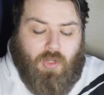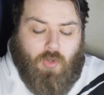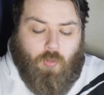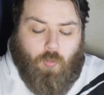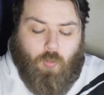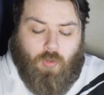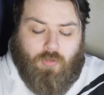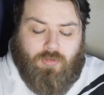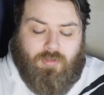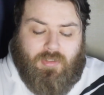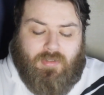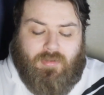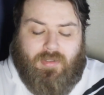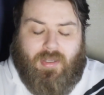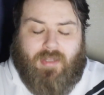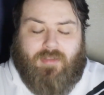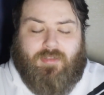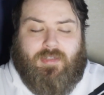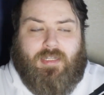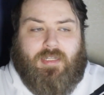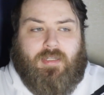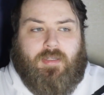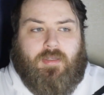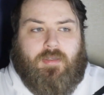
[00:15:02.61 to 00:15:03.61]
One thing that I
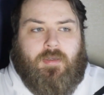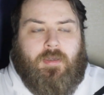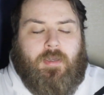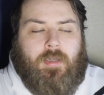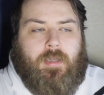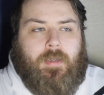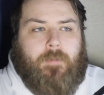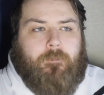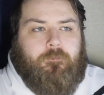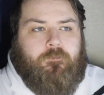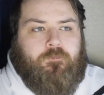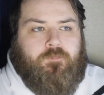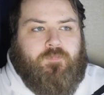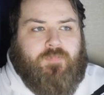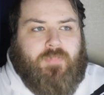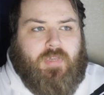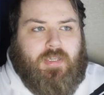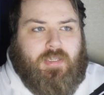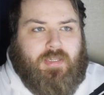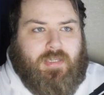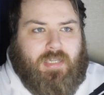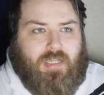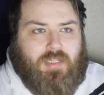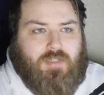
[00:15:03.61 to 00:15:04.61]
think
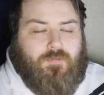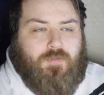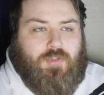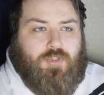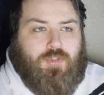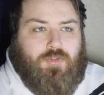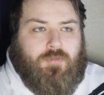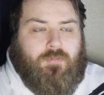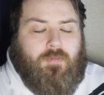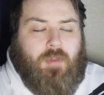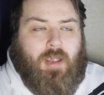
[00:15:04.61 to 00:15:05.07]
Castleford